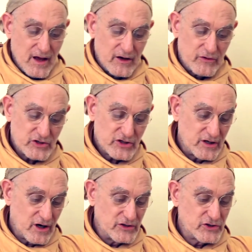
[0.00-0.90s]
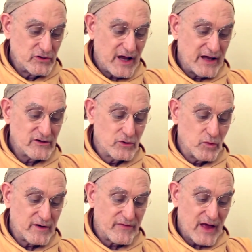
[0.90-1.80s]
Krishna and Arjuna entered
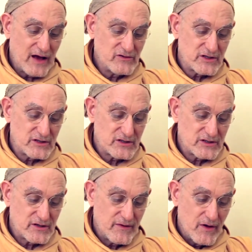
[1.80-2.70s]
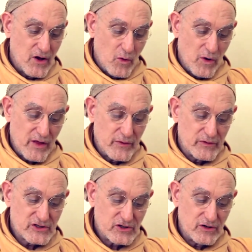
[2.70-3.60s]
one of the houses, where they were
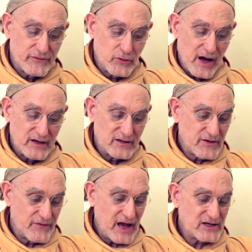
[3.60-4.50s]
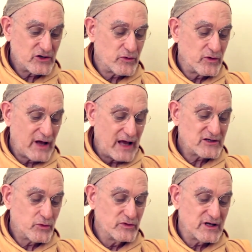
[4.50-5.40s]
served varieties of
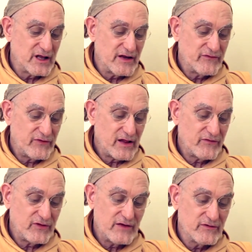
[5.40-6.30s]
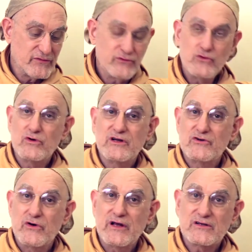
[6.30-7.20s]
exquisitely flavored food and
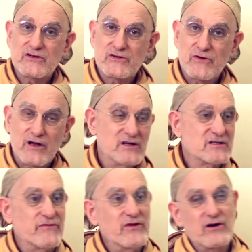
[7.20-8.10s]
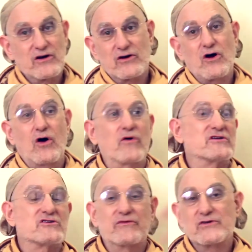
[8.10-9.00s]
drinks, right? Because if they're going to go, the
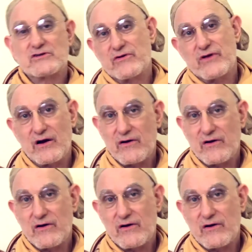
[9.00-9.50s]
servants are there.